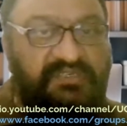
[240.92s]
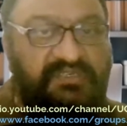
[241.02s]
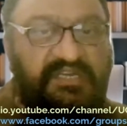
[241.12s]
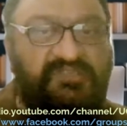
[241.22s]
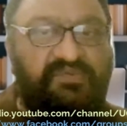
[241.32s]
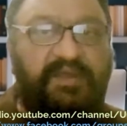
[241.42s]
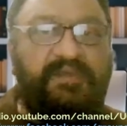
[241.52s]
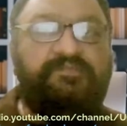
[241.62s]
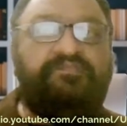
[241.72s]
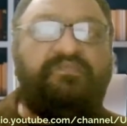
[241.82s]
words. That's
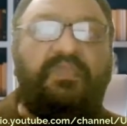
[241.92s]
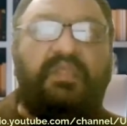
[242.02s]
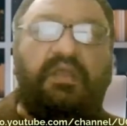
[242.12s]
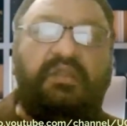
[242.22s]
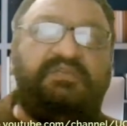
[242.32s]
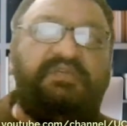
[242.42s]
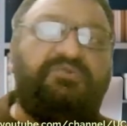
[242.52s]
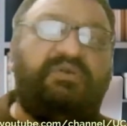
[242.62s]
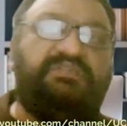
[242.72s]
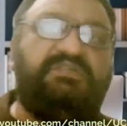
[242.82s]
why
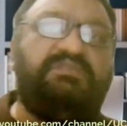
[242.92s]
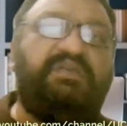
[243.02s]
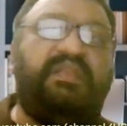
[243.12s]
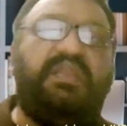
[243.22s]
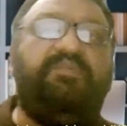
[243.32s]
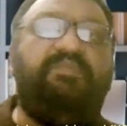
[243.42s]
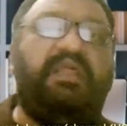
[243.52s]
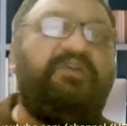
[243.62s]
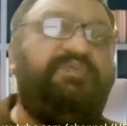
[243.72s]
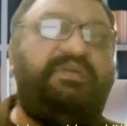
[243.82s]
research questions cannot be
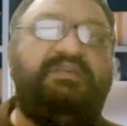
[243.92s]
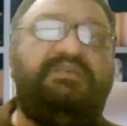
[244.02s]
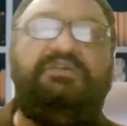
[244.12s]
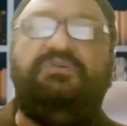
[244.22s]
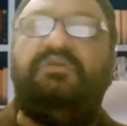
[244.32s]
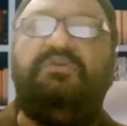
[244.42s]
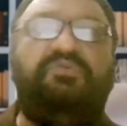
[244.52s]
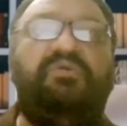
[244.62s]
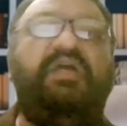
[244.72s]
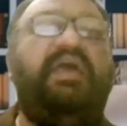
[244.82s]
like PhD.
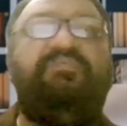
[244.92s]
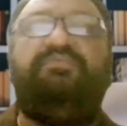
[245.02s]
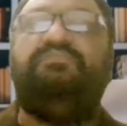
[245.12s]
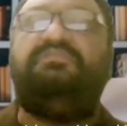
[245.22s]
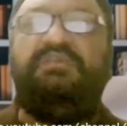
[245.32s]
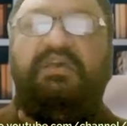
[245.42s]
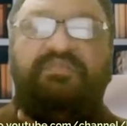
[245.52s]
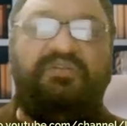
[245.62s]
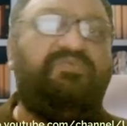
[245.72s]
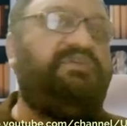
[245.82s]
You don't have
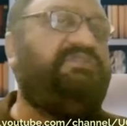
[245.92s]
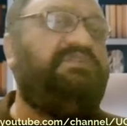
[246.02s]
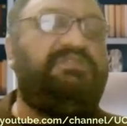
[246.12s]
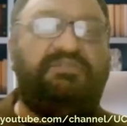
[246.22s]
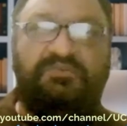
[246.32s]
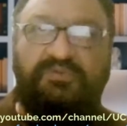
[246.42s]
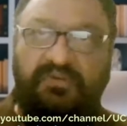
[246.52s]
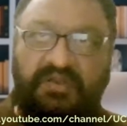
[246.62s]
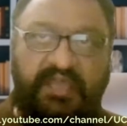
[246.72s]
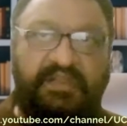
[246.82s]
7 questions
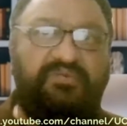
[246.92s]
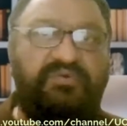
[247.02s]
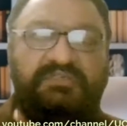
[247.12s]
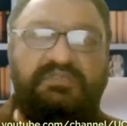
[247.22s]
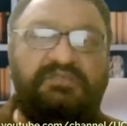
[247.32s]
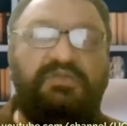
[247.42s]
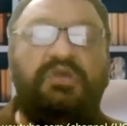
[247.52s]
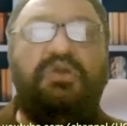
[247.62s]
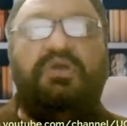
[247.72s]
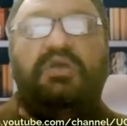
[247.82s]
or 9 questions.
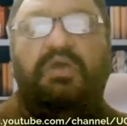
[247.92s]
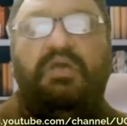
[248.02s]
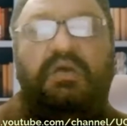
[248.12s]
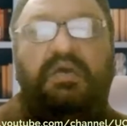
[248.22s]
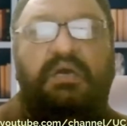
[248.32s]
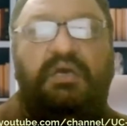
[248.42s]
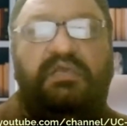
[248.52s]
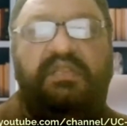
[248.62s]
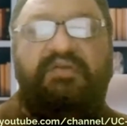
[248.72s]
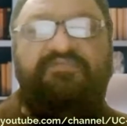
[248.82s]

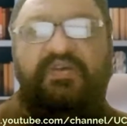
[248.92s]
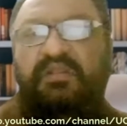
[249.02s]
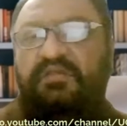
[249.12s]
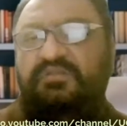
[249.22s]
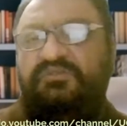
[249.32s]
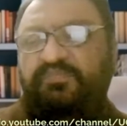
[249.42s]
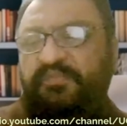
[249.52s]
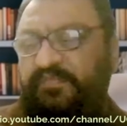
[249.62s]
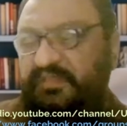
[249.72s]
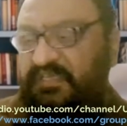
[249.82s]
In MPhil, so
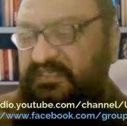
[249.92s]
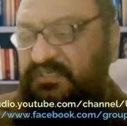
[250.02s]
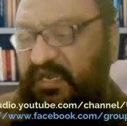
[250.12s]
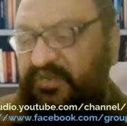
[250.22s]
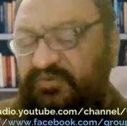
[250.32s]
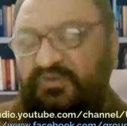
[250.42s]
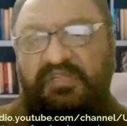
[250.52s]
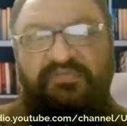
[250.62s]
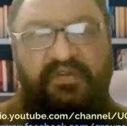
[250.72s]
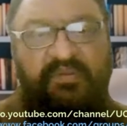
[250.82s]
people, they start
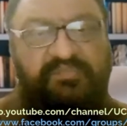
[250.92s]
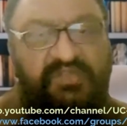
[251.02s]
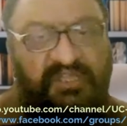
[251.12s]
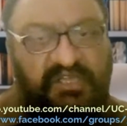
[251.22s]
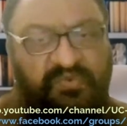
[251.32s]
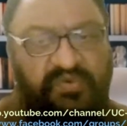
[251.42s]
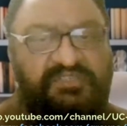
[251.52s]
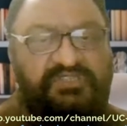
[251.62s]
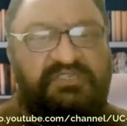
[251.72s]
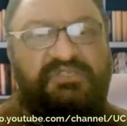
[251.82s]
usually from 3
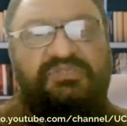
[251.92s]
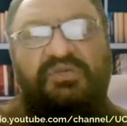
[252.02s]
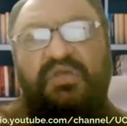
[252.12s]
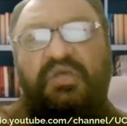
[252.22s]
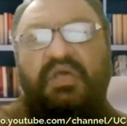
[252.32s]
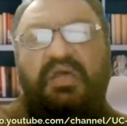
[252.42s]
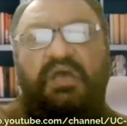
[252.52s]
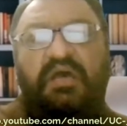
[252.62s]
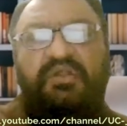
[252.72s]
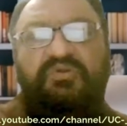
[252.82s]
questions
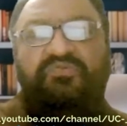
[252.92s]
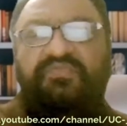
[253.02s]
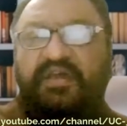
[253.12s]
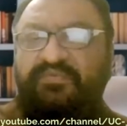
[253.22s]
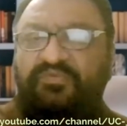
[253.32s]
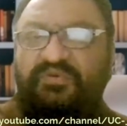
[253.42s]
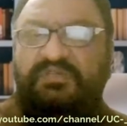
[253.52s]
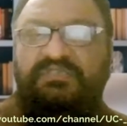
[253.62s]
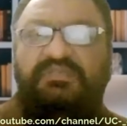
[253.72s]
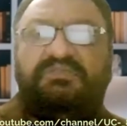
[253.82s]
to 5
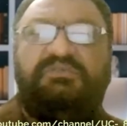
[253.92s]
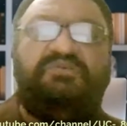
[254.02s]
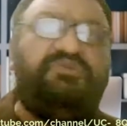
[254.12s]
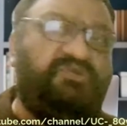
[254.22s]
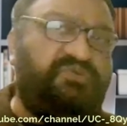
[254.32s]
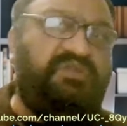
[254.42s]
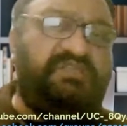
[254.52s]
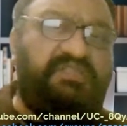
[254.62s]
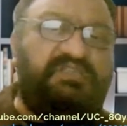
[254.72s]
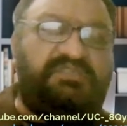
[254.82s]
questions.
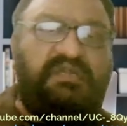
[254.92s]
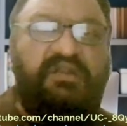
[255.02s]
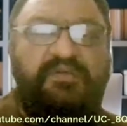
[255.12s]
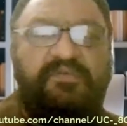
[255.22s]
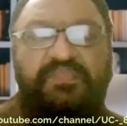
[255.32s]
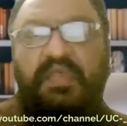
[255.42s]
Usually they start.